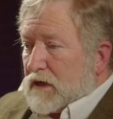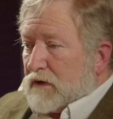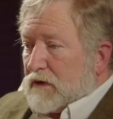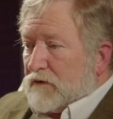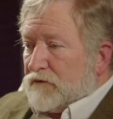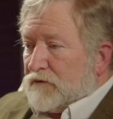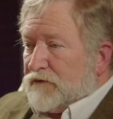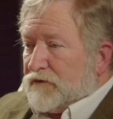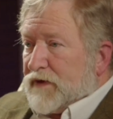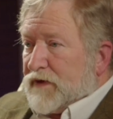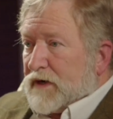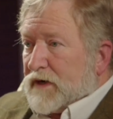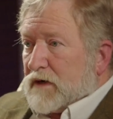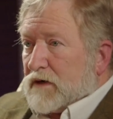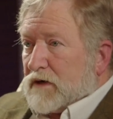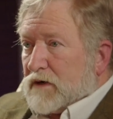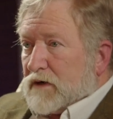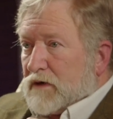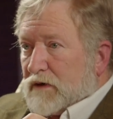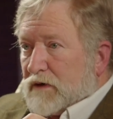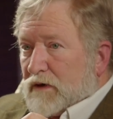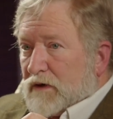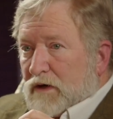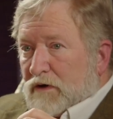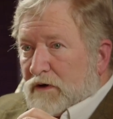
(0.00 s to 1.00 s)

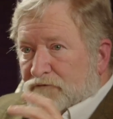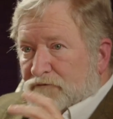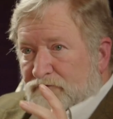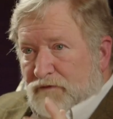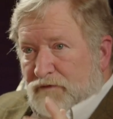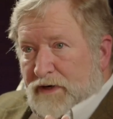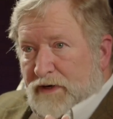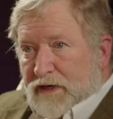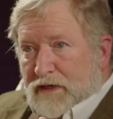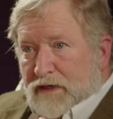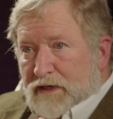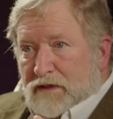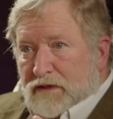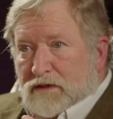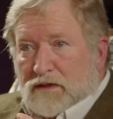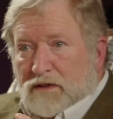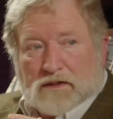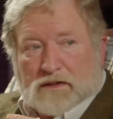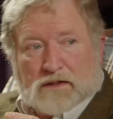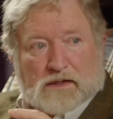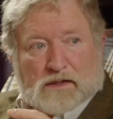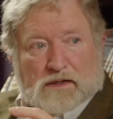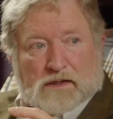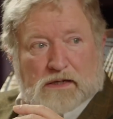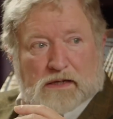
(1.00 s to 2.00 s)
they're afraid,
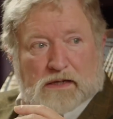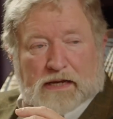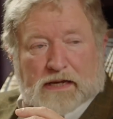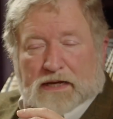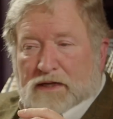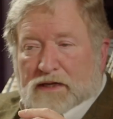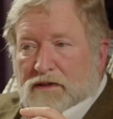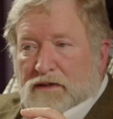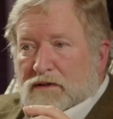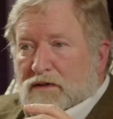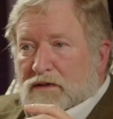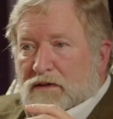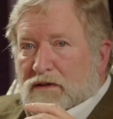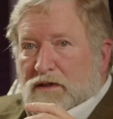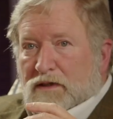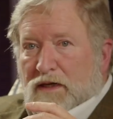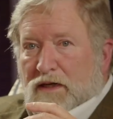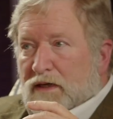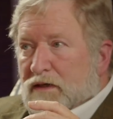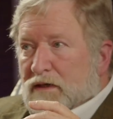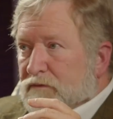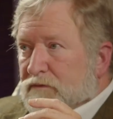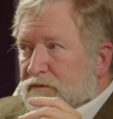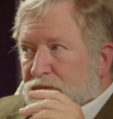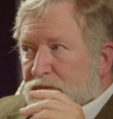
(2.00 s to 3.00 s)
and
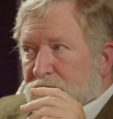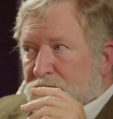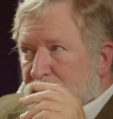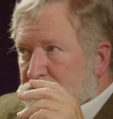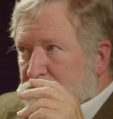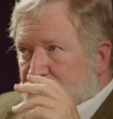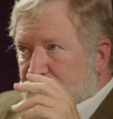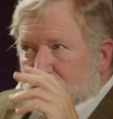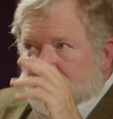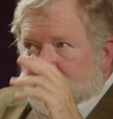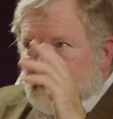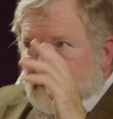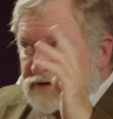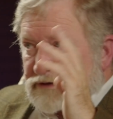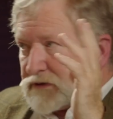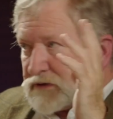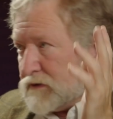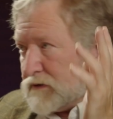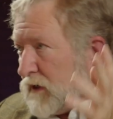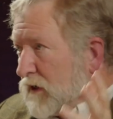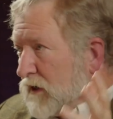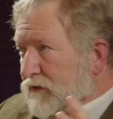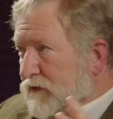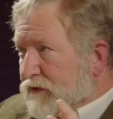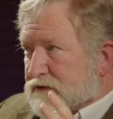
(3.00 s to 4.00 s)
there's
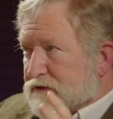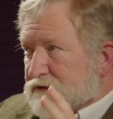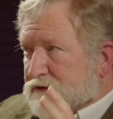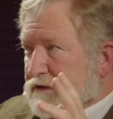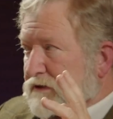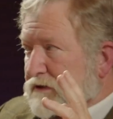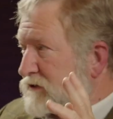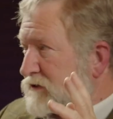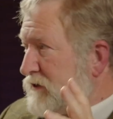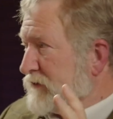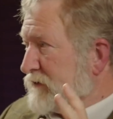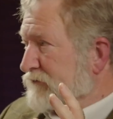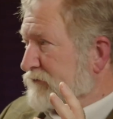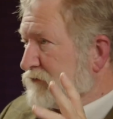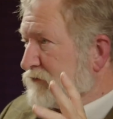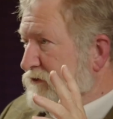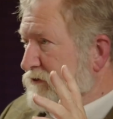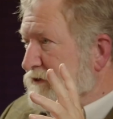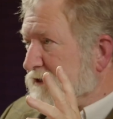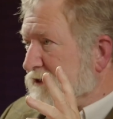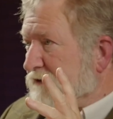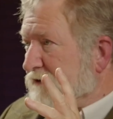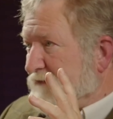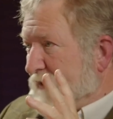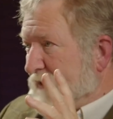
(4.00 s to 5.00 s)
all this different
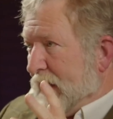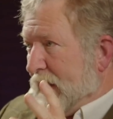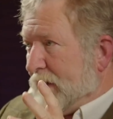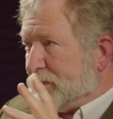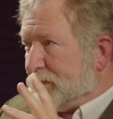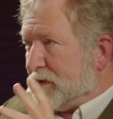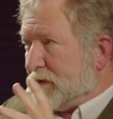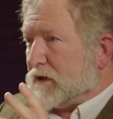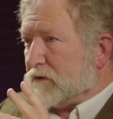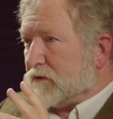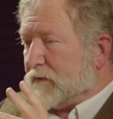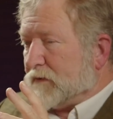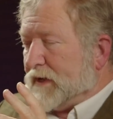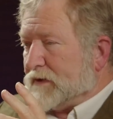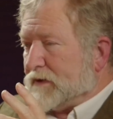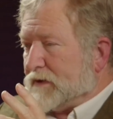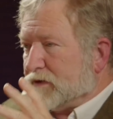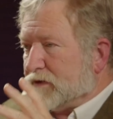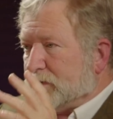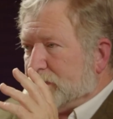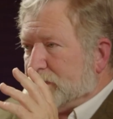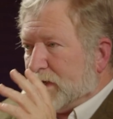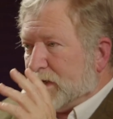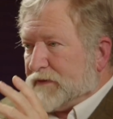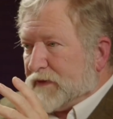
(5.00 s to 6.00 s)
stuff happening around
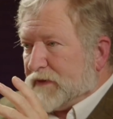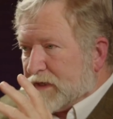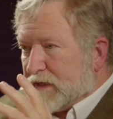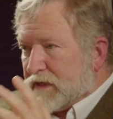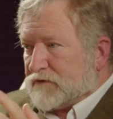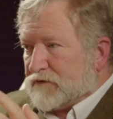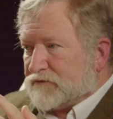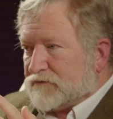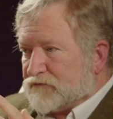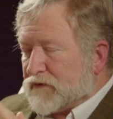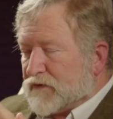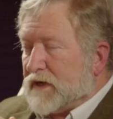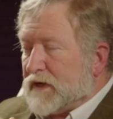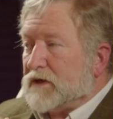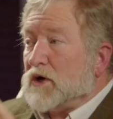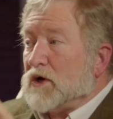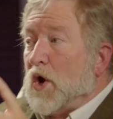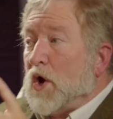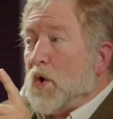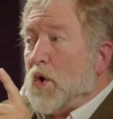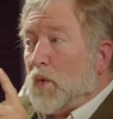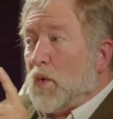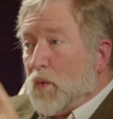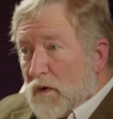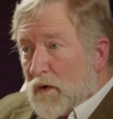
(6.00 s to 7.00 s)
them, and they get afraid.
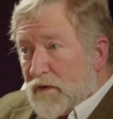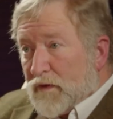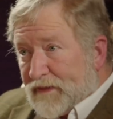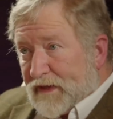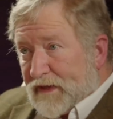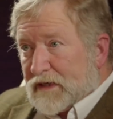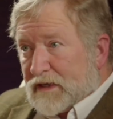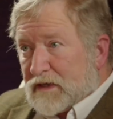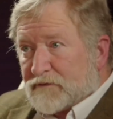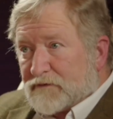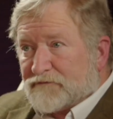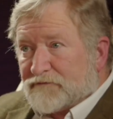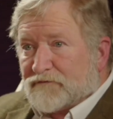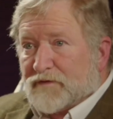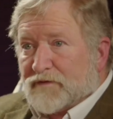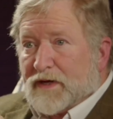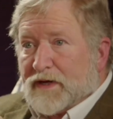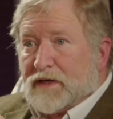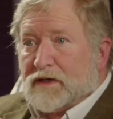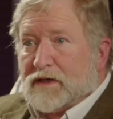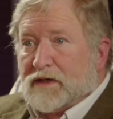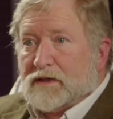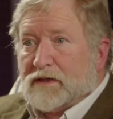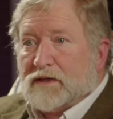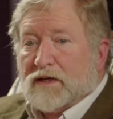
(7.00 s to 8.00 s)
When they get
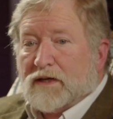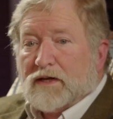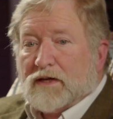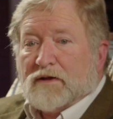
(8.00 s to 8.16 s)
afraid,